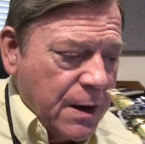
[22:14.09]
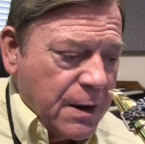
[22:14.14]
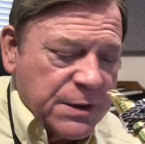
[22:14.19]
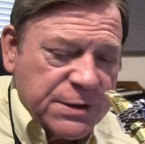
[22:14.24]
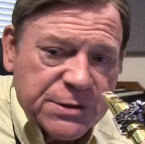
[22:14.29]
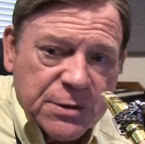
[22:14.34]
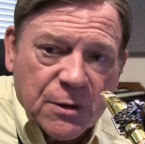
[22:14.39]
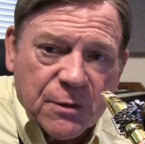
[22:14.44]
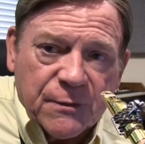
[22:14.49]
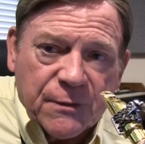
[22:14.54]

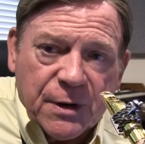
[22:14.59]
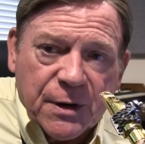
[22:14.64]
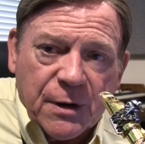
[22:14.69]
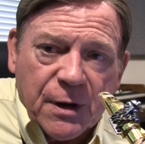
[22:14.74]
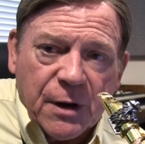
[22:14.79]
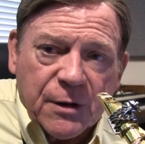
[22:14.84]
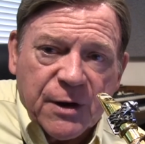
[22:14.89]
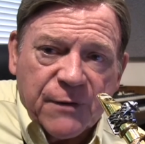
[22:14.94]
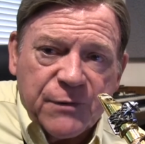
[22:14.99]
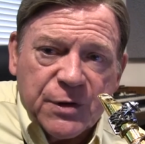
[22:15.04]
So
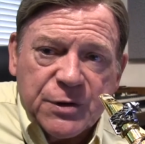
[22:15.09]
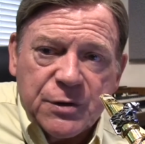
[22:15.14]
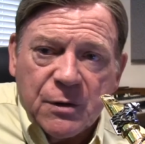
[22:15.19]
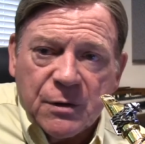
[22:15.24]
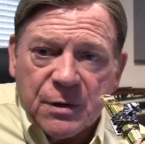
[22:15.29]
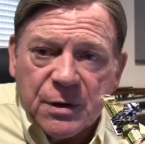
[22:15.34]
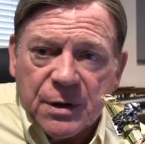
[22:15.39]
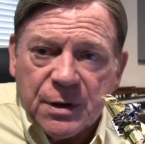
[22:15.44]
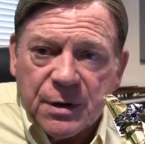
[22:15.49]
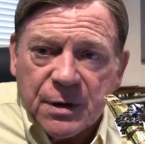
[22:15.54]
I'll give you
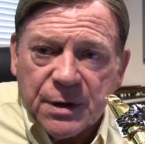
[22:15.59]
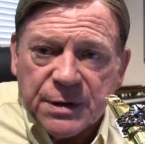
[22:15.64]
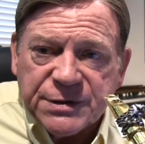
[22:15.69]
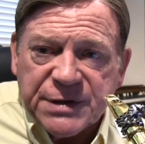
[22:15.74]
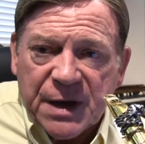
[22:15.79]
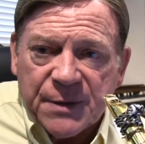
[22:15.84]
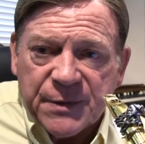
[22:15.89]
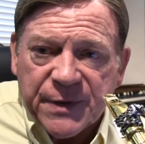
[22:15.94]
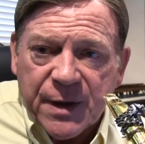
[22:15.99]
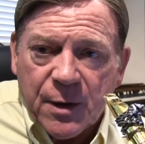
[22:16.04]
an
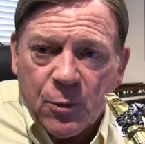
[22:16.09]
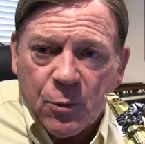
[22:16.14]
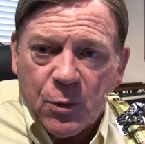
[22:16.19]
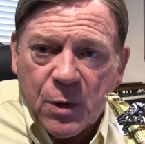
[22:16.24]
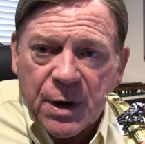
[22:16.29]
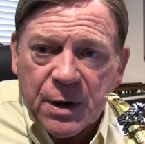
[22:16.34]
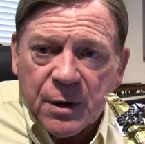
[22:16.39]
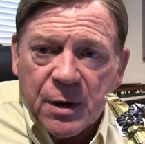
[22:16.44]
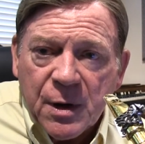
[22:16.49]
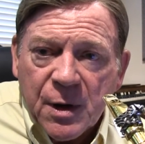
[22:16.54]
example of that.
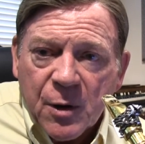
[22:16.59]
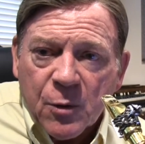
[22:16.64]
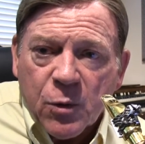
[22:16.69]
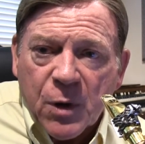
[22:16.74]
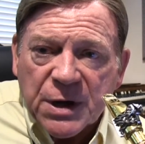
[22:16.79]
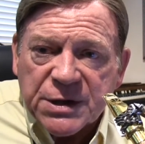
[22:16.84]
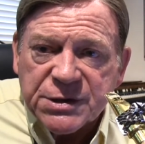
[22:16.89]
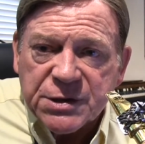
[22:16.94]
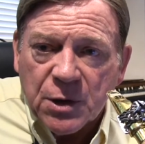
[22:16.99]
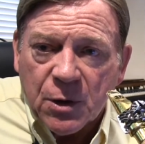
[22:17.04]
One
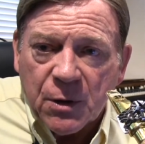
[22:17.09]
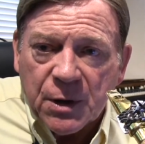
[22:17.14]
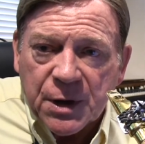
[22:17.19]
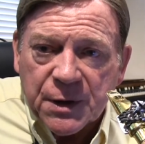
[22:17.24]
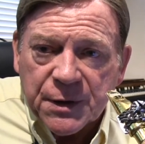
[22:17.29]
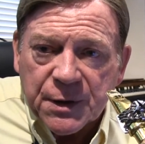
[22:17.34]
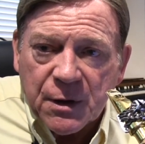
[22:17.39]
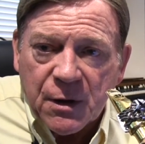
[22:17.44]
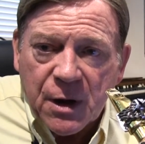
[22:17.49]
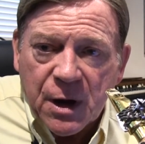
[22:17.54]
where I slur into
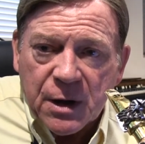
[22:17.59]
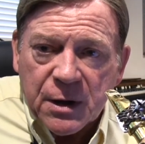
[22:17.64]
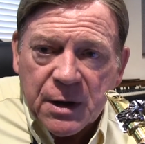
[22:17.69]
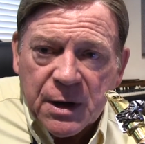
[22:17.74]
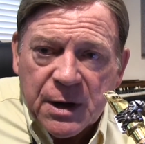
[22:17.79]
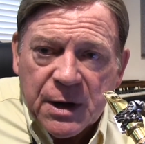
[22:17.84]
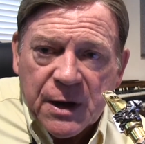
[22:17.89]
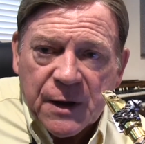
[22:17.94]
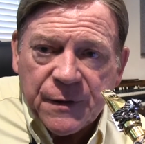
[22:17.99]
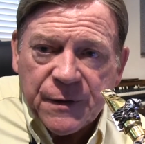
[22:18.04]
the dot,
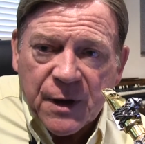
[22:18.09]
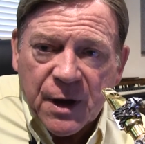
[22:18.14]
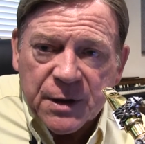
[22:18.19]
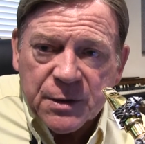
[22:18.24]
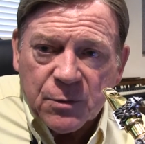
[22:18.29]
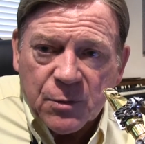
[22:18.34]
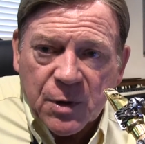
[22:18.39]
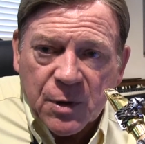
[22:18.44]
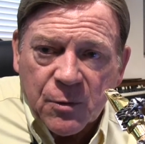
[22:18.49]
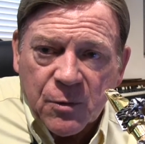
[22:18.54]
and the
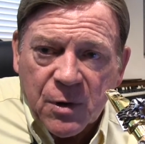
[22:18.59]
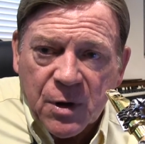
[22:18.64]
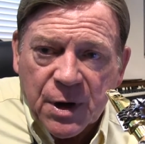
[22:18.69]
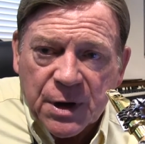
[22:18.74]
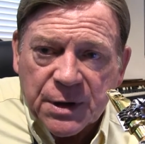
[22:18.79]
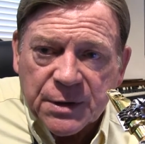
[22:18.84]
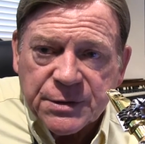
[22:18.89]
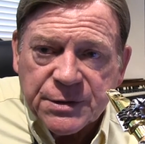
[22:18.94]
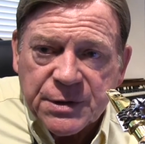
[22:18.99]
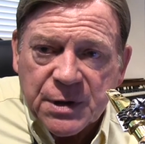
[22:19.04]
other one
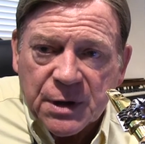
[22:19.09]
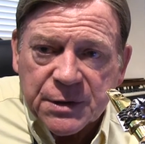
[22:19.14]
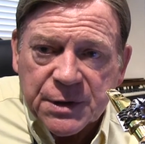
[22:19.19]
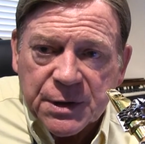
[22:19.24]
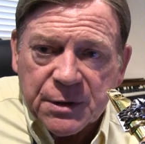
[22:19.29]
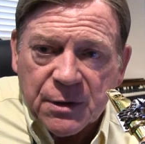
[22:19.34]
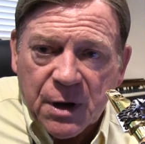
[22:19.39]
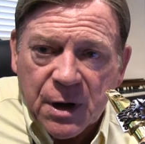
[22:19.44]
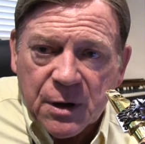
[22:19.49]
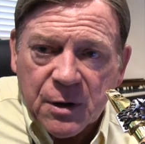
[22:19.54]
where I tongue the dot